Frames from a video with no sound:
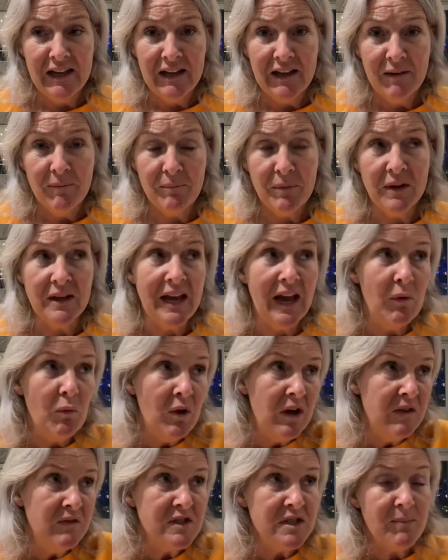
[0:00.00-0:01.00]
But yet we'll
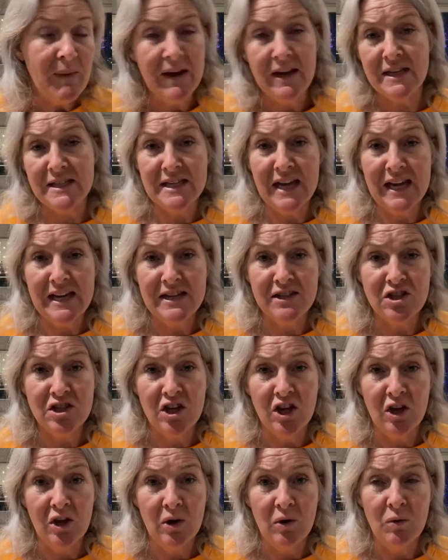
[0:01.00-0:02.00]
have spent a day or
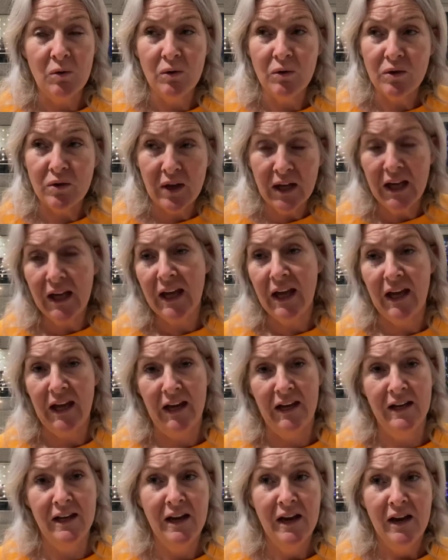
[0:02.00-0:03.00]
two
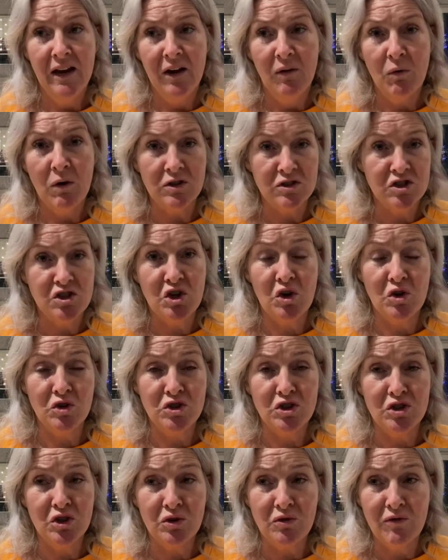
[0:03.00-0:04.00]
thinking, what's
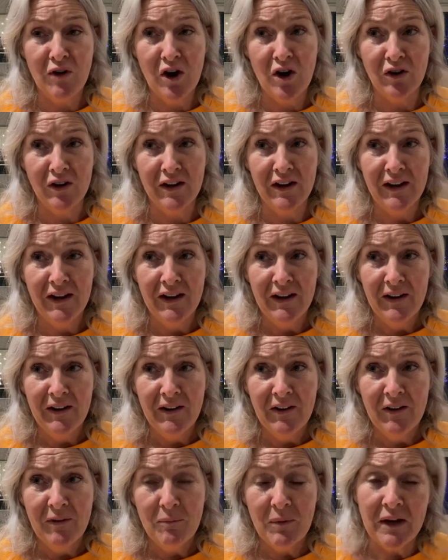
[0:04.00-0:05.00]
George done wrong?
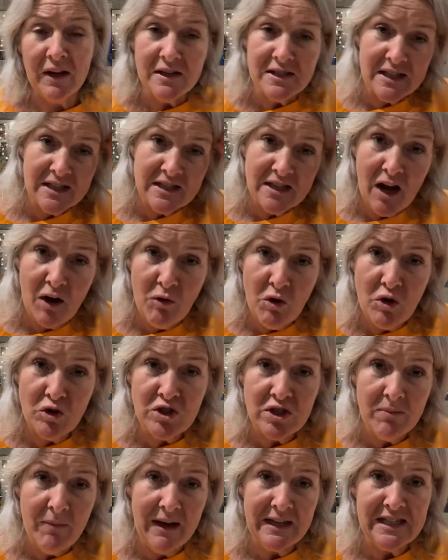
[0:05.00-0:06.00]
Because it's our
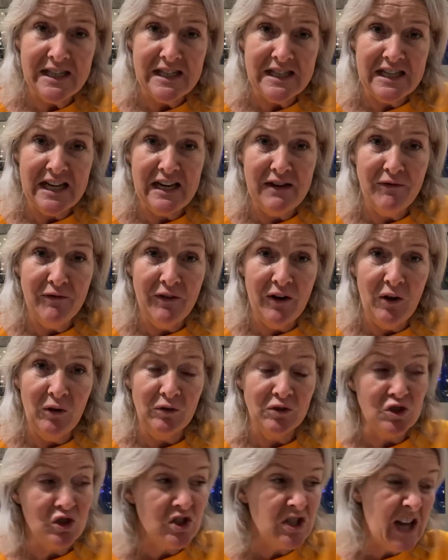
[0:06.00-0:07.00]
automatic
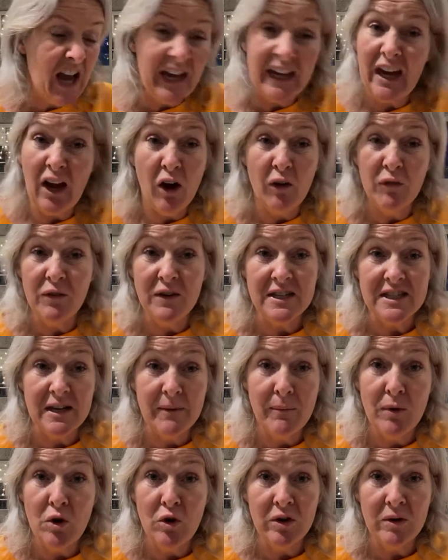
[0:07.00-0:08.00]
default, just like it often is in the
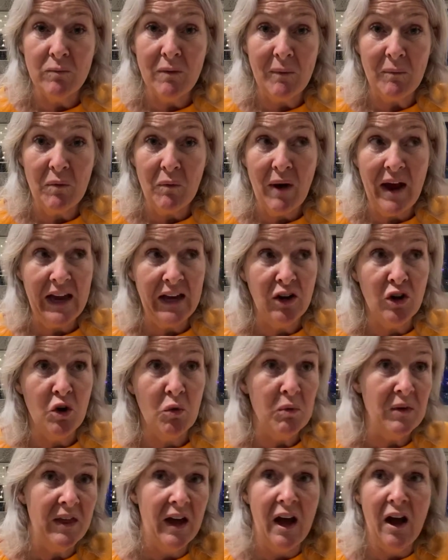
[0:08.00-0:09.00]
morning when we wake up
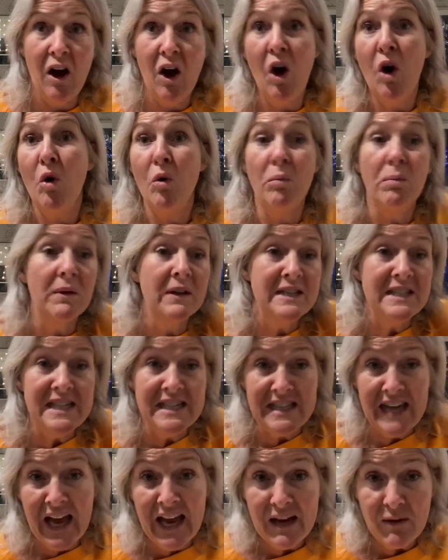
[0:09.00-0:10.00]
with our whole bloody
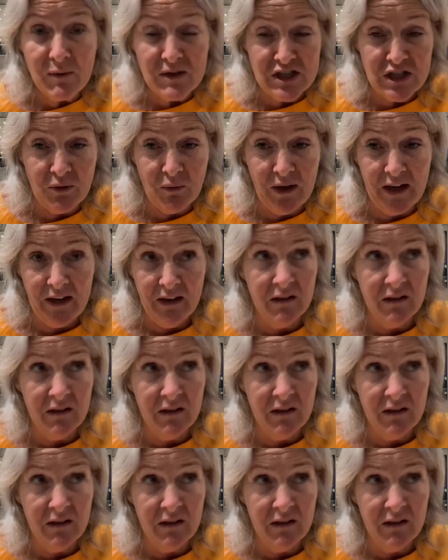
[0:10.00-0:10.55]
day, we do it.